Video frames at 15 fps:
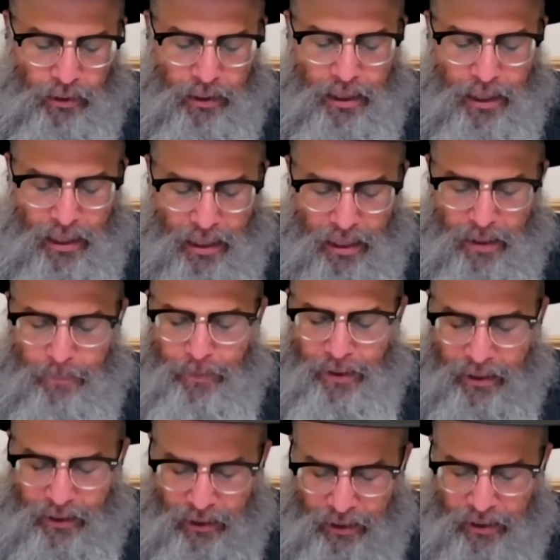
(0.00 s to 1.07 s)
He
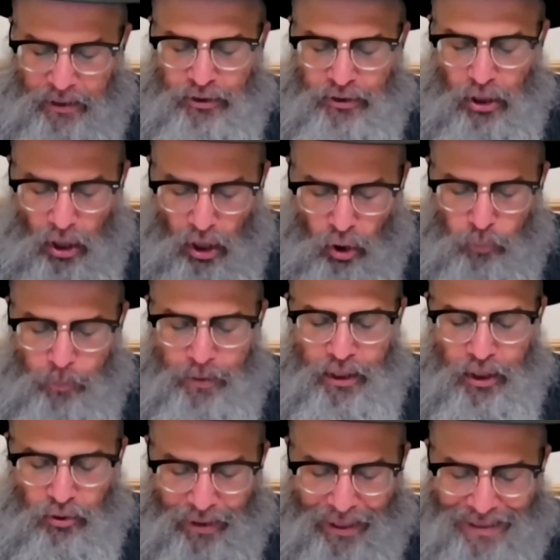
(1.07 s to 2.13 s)
bechinas chochma
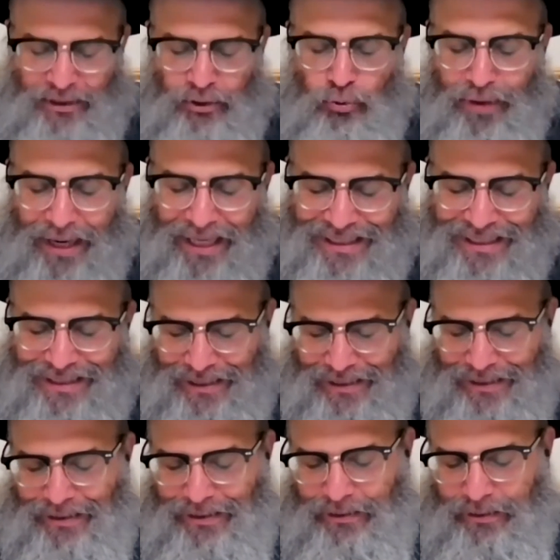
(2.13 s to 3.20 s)
nikras
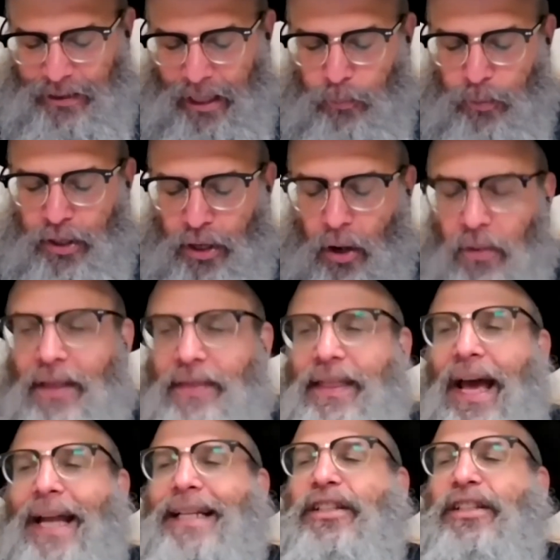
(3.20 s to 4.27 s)
reishis and we know that
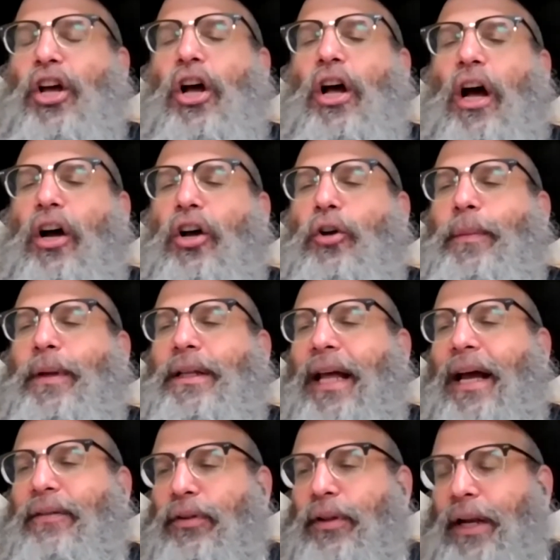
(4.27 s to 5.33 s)
that is the Chachma
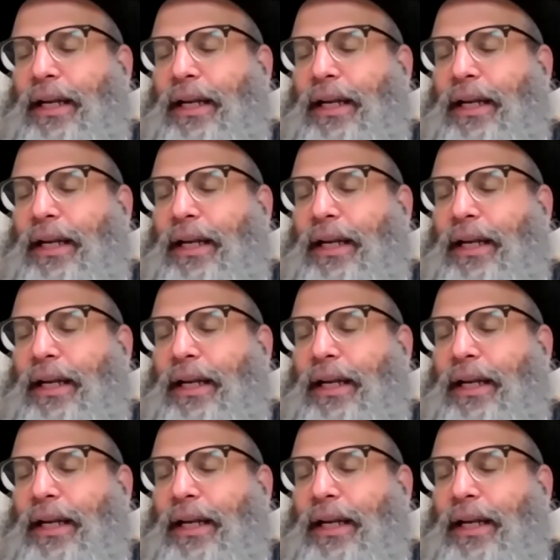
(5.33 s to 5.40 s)
level.